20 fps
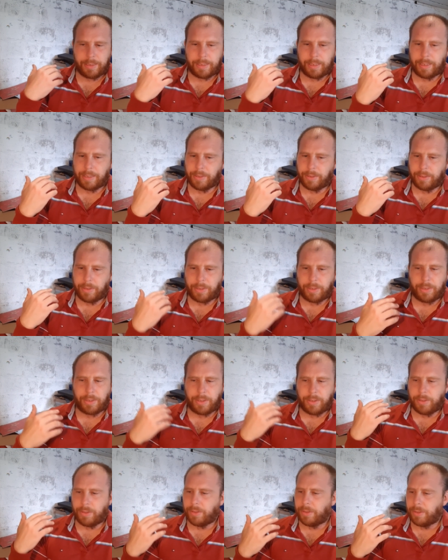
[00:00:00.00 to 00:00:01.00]
And
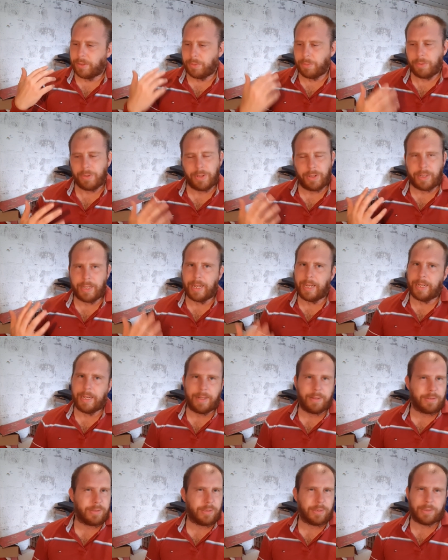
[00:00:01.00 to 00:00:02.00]
what you're getting there
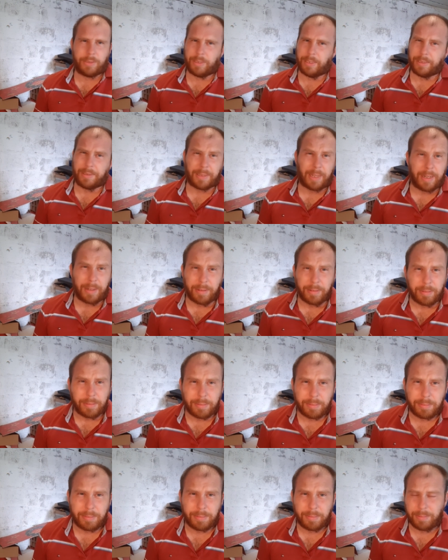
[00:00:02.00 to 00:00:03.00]
is just insane.
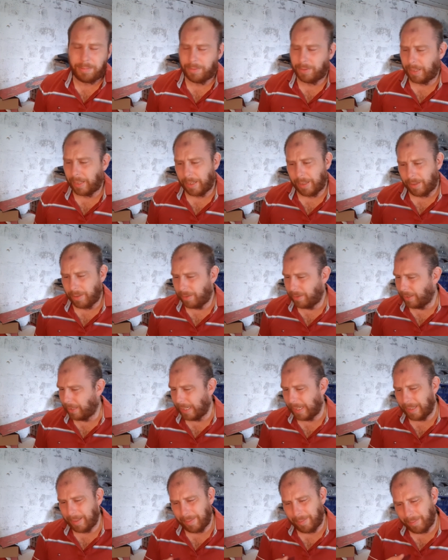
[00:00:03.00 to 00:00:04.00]
You're
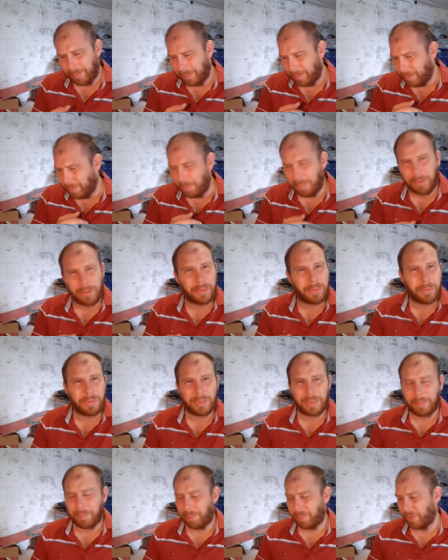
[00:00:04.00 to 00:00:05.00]
getting
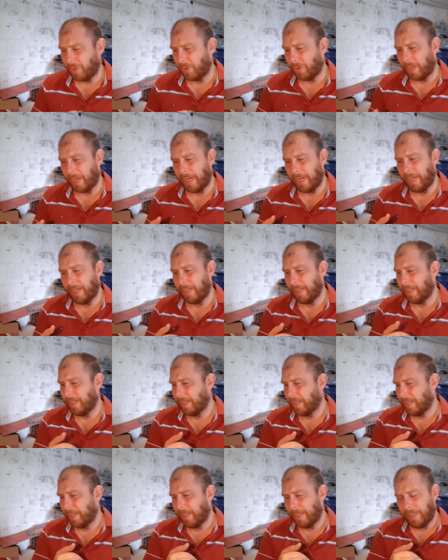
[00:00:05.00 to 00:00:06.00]
models. You're getting
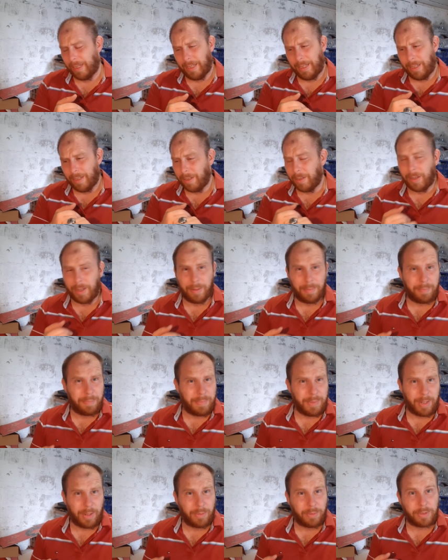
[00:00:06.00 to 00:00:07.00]

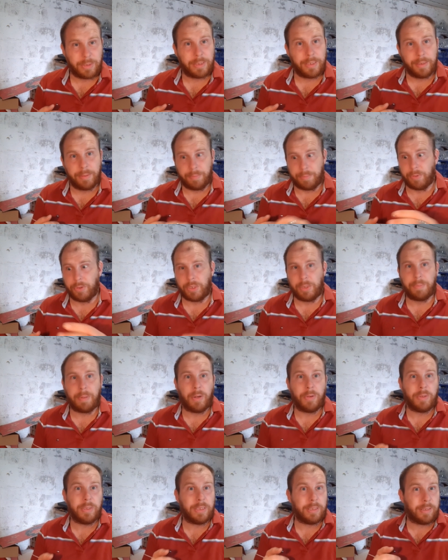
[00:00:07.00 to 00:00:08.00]
you know, boosty
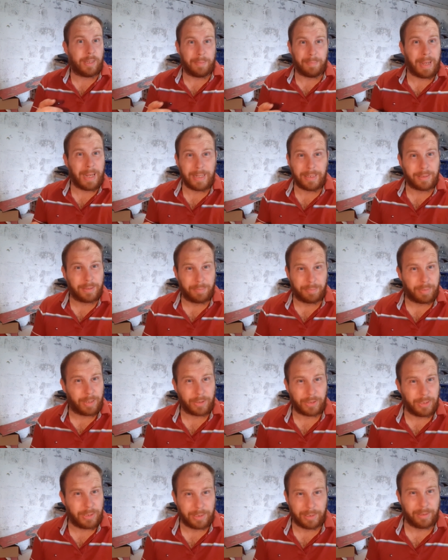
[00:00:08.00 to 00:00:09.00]
bonuses like paints and
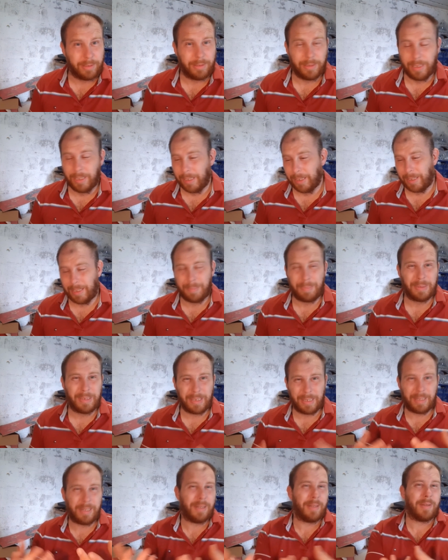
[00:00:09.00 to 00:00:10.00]
brushes and clippers.
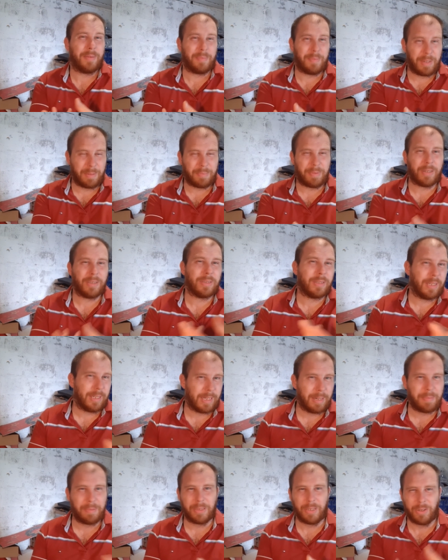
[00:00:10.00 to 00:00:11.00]
The brush and the
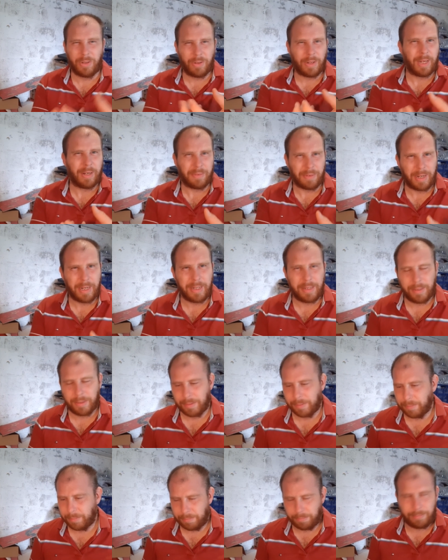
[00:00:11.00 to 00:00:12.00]
clippers are not that great,
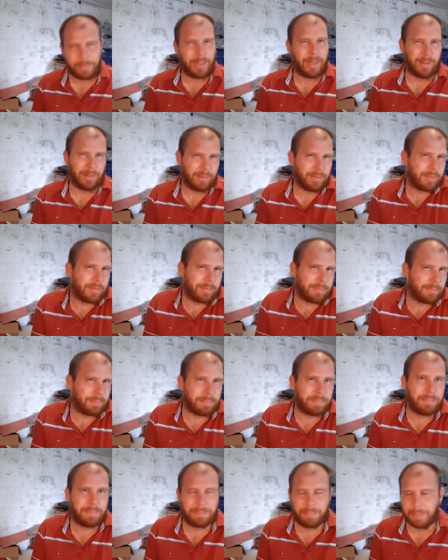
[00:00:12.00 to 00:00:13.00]
you know,
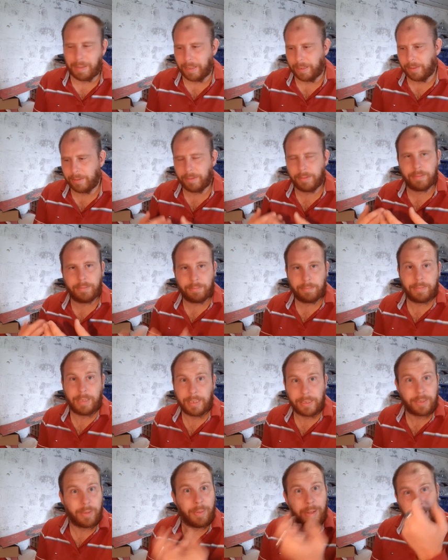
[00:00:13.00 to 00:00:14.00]
but they're
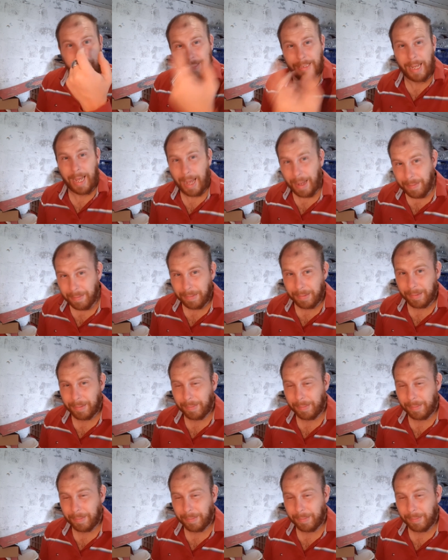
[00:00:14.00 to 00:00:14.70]
still handy to have.